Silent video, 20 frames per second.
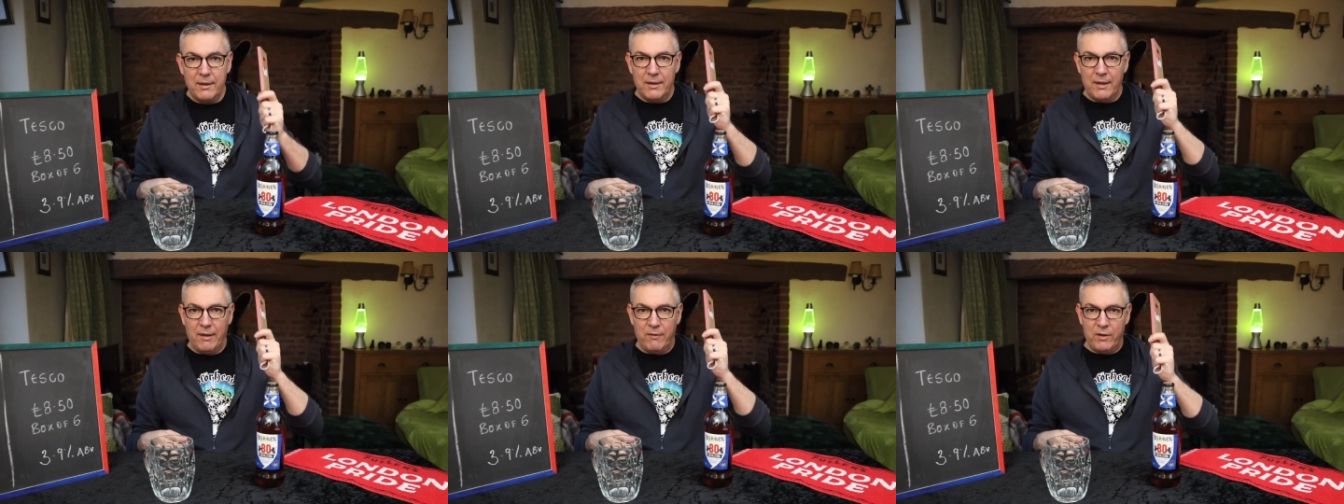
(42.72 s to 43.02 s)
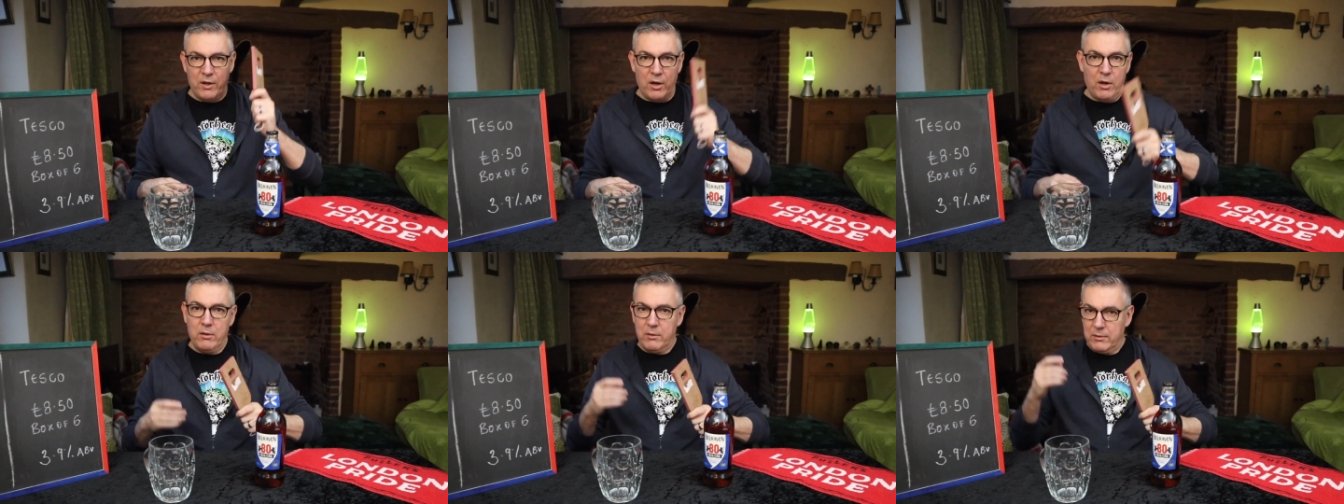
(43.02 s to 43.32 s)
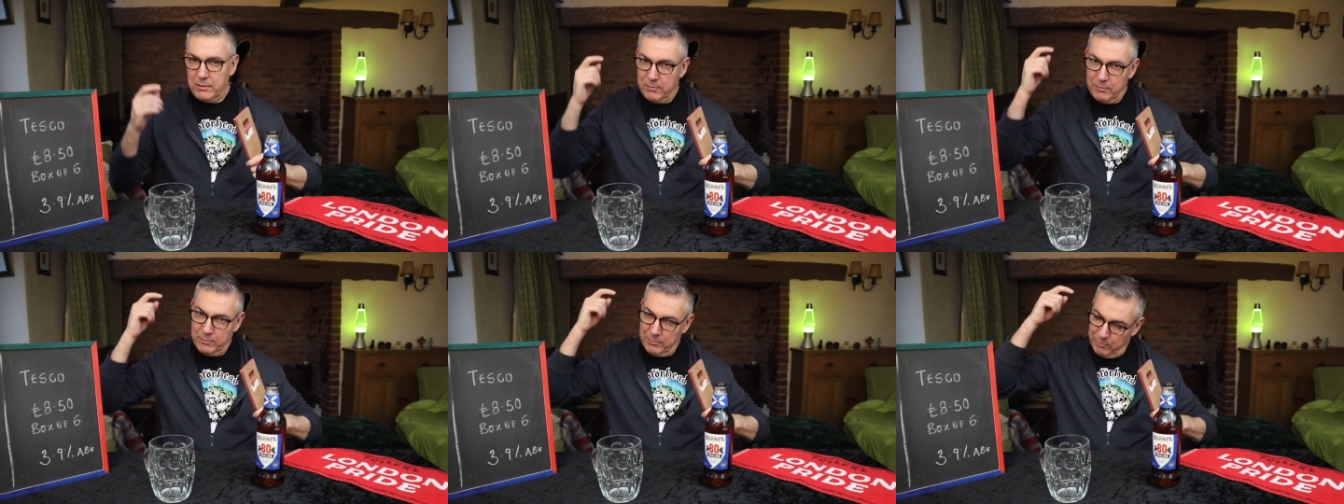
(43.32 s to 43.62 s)
If you know,
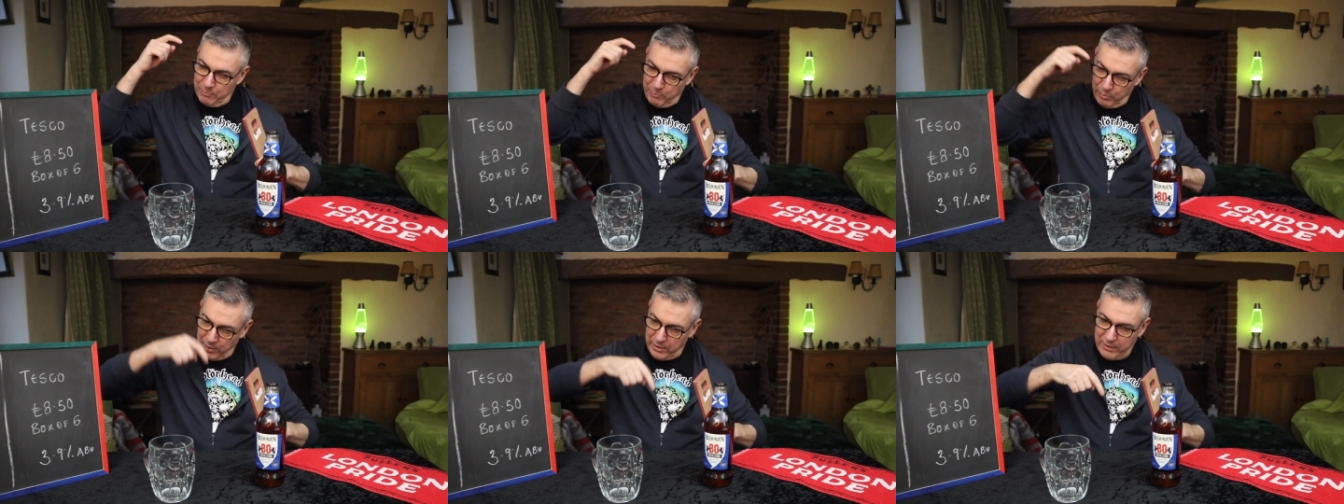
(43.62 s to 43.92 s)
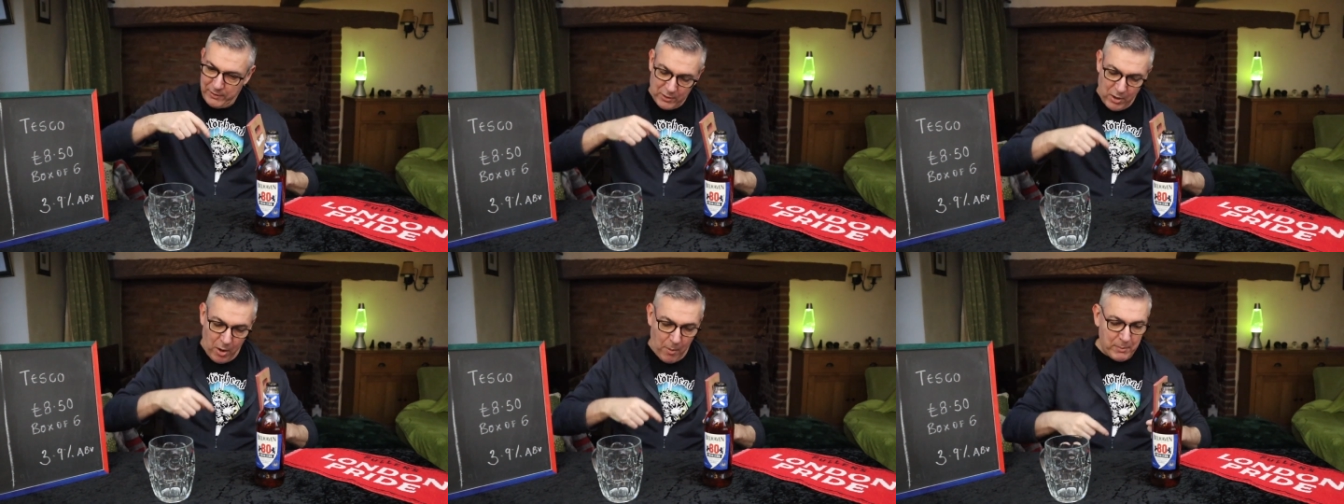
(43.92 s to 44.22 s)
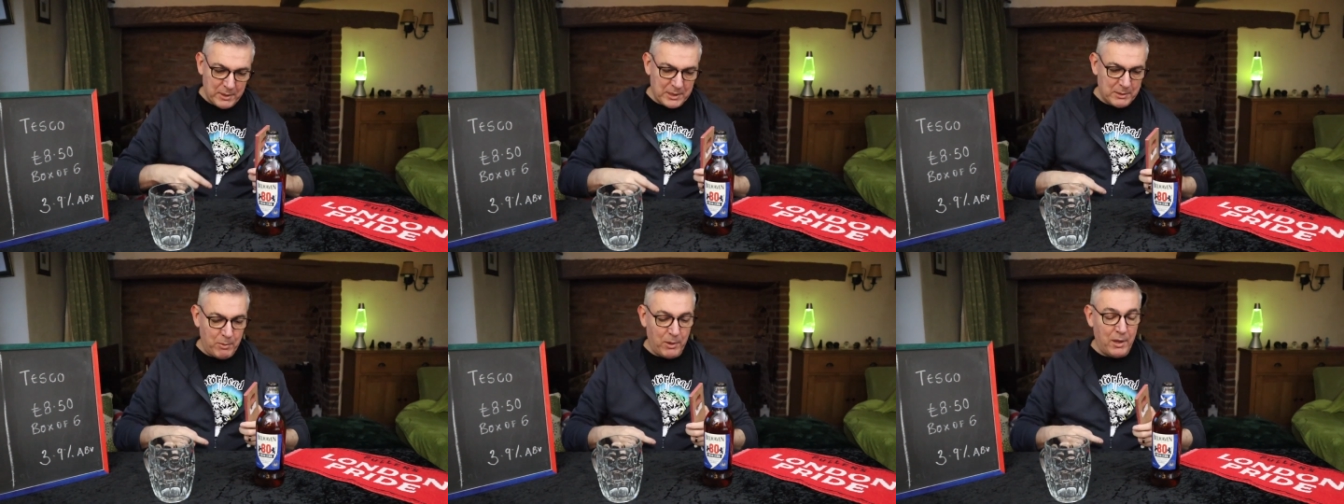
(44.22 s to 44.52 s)
put it in the
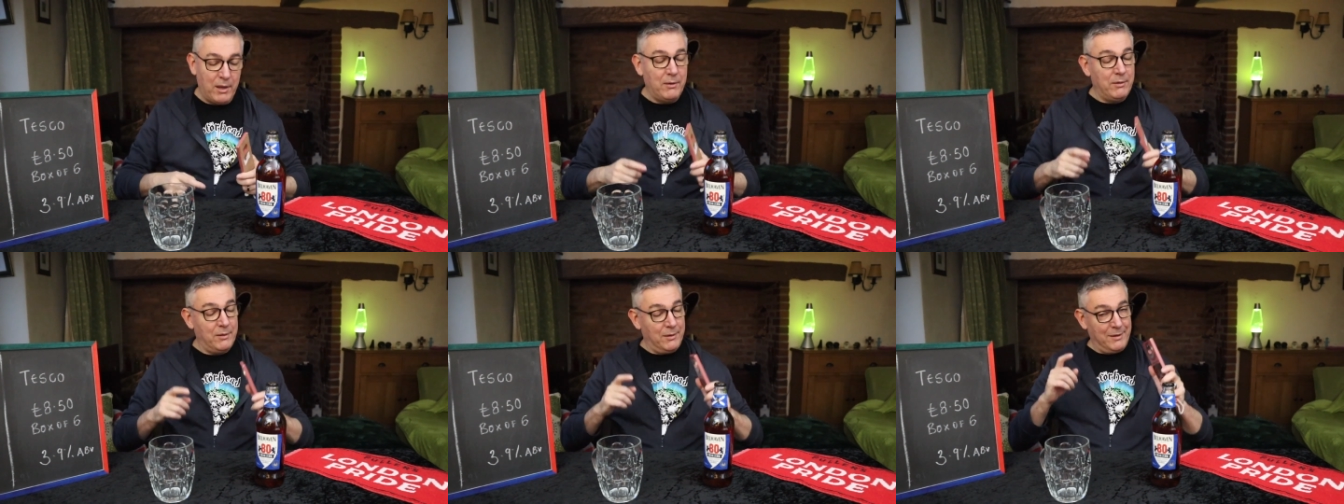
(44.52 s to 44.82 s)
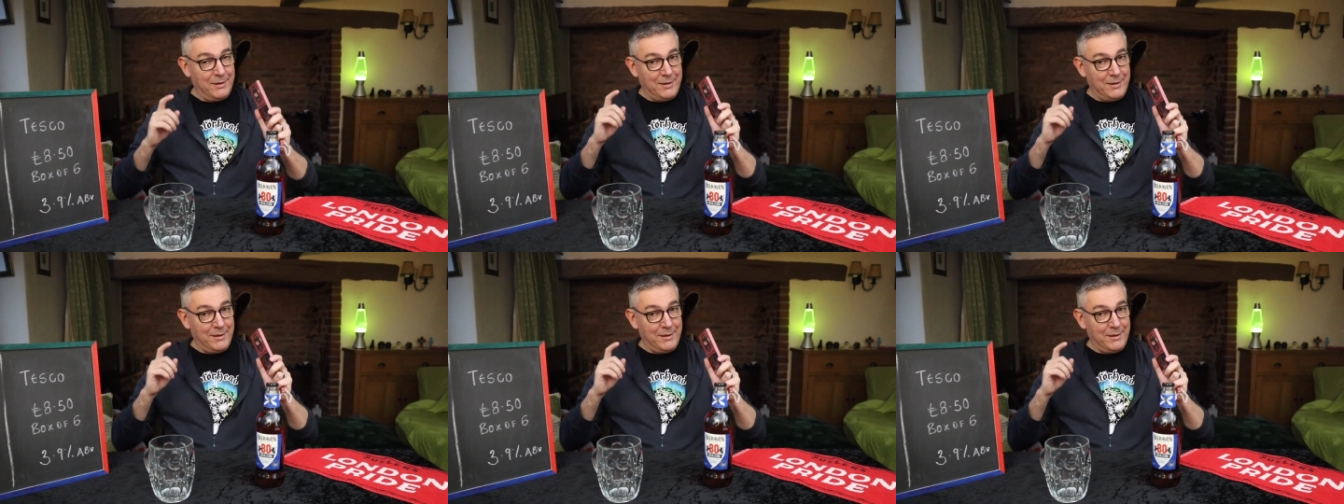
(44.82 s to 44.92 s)
comments below,